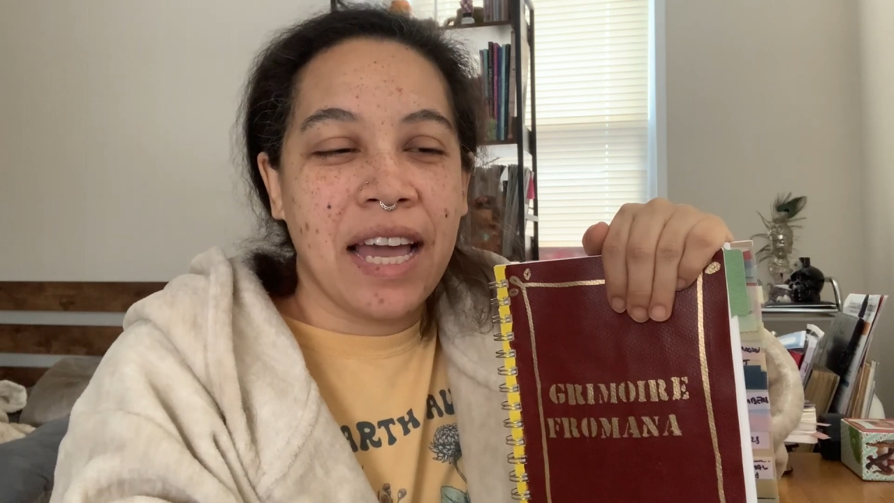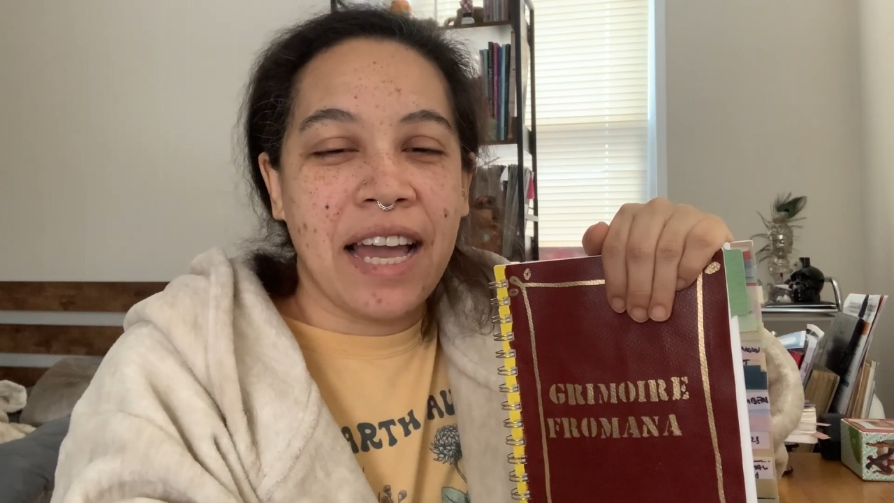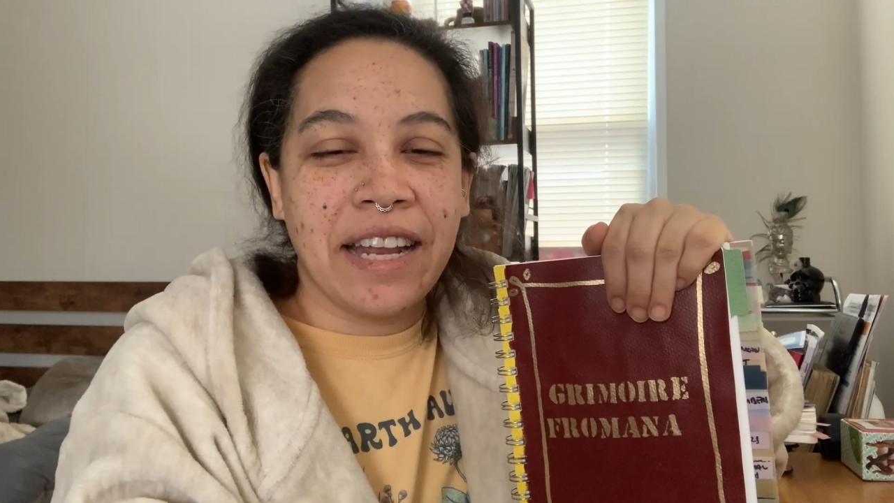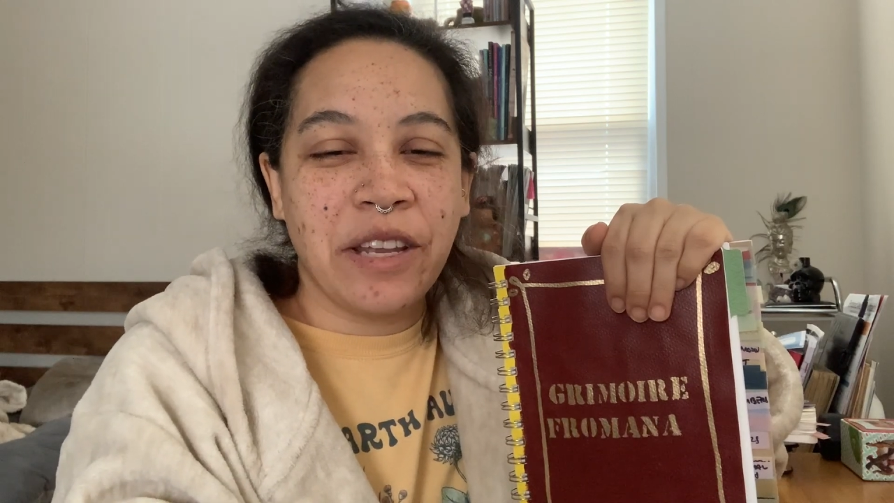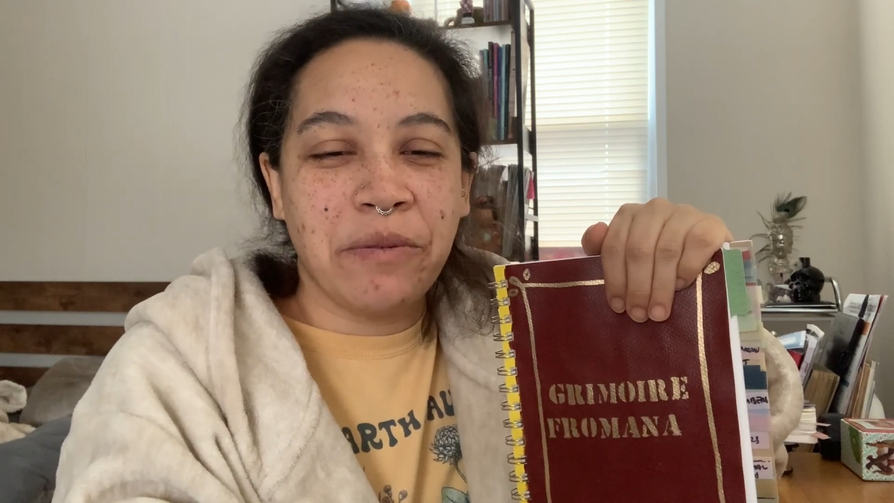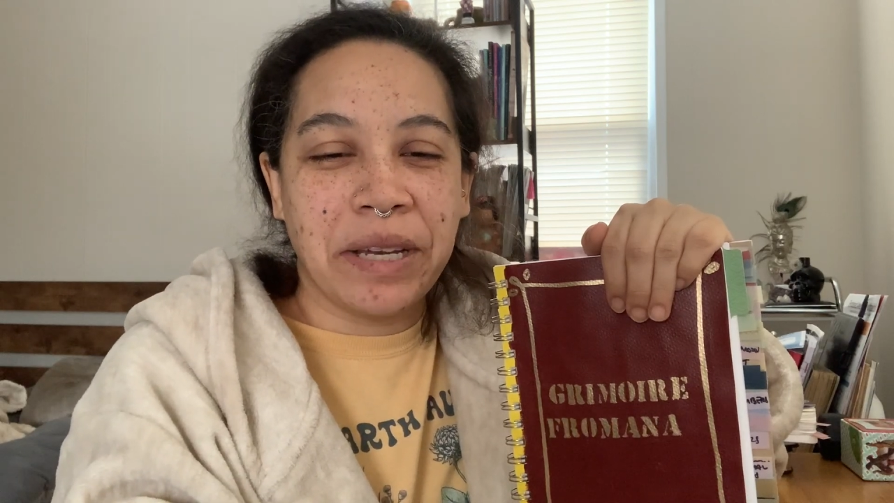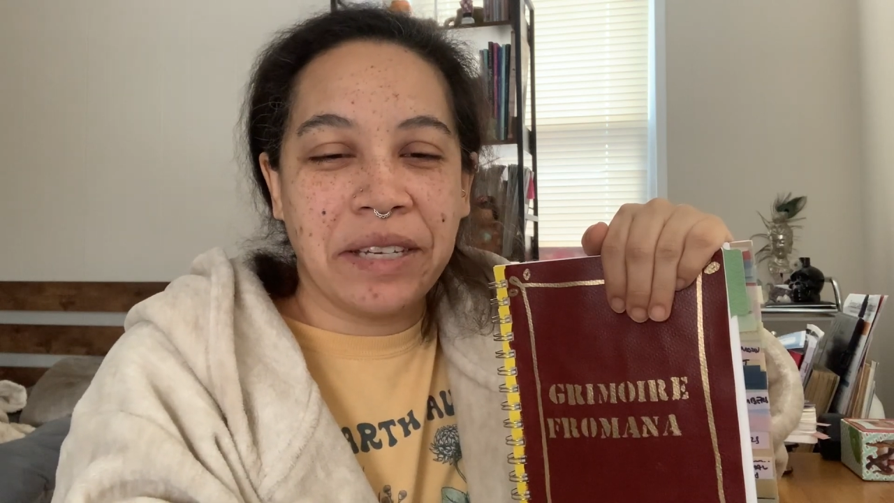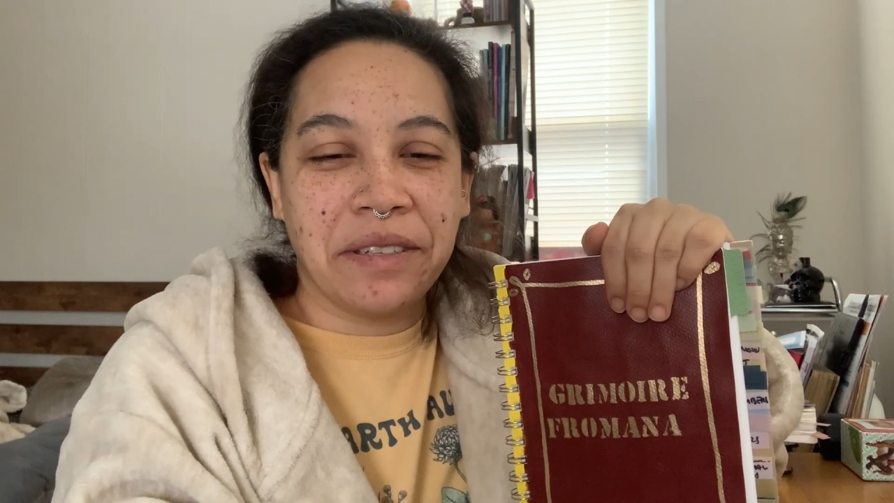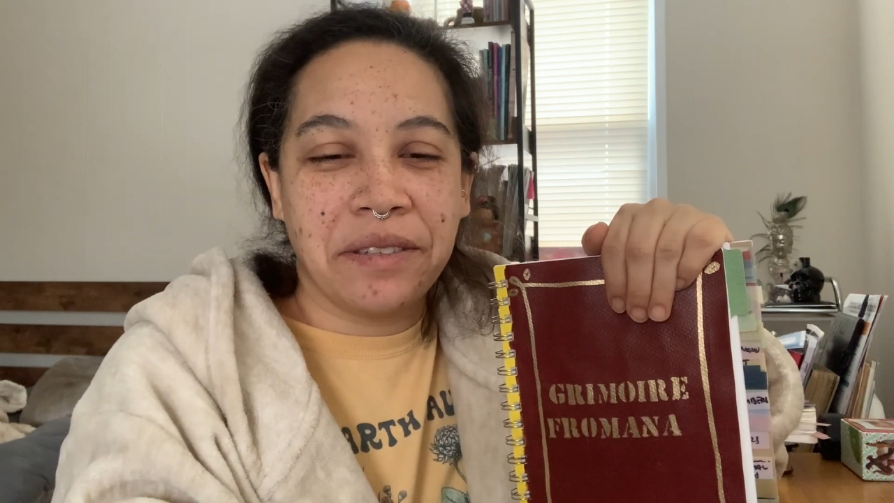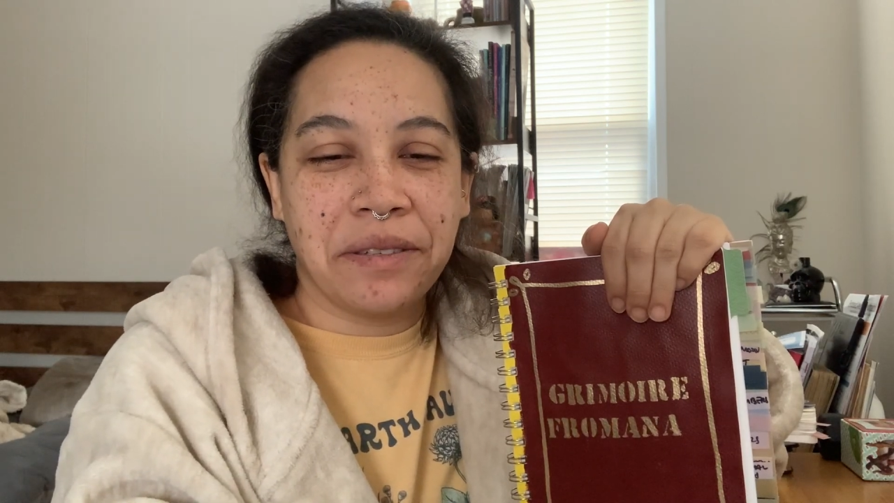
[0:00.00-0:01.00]

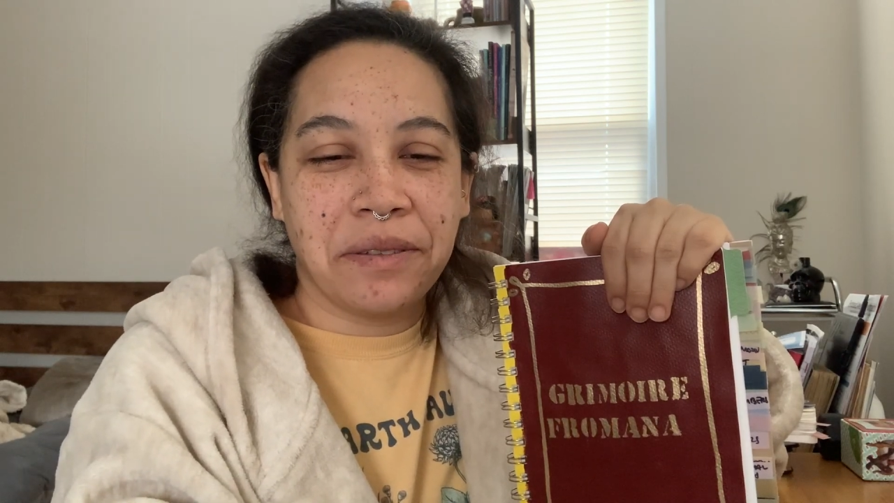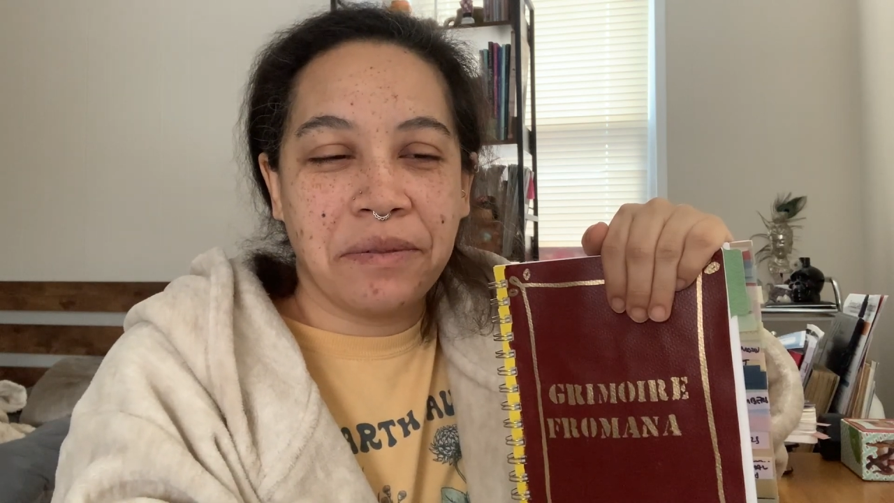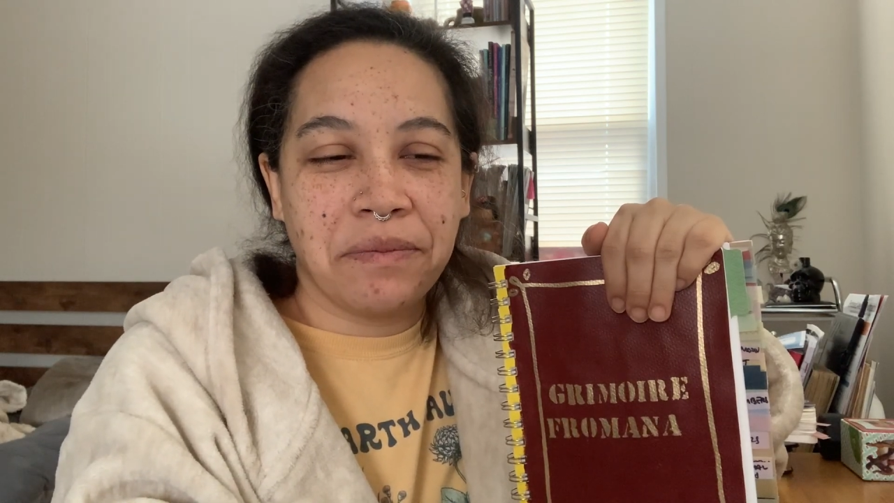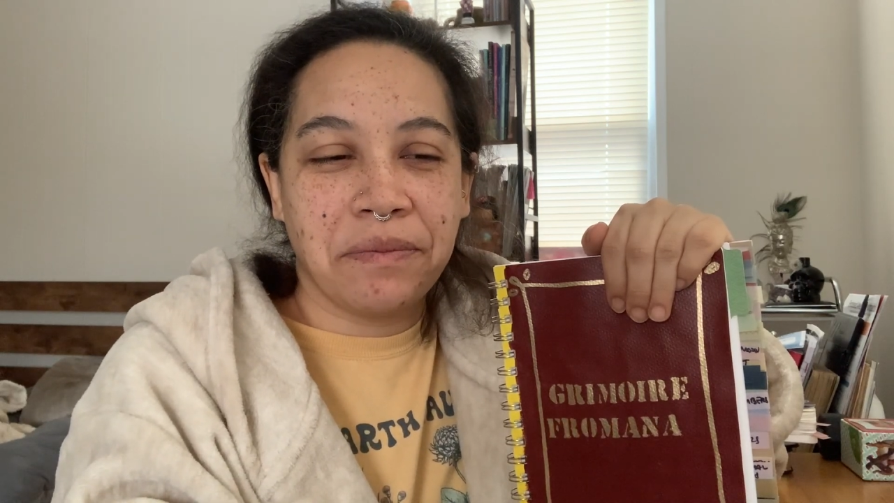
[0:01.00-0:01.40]
Anyways,